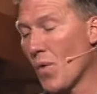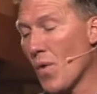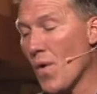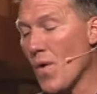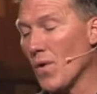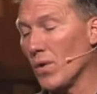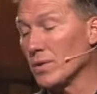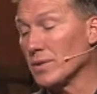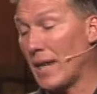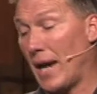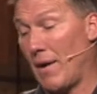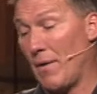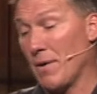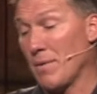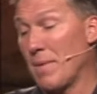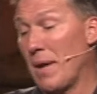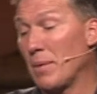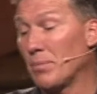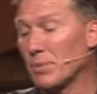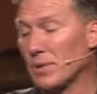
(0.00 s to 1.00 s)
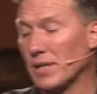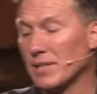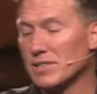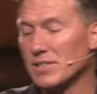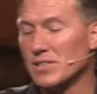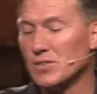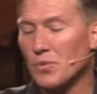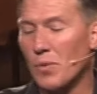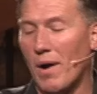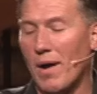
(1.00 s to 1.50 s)
the world, how he may
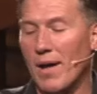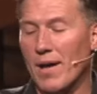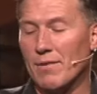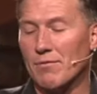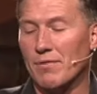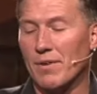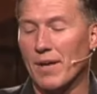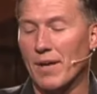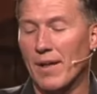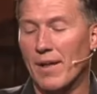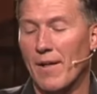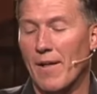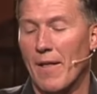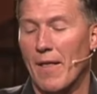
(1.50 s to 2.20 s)
please his wife.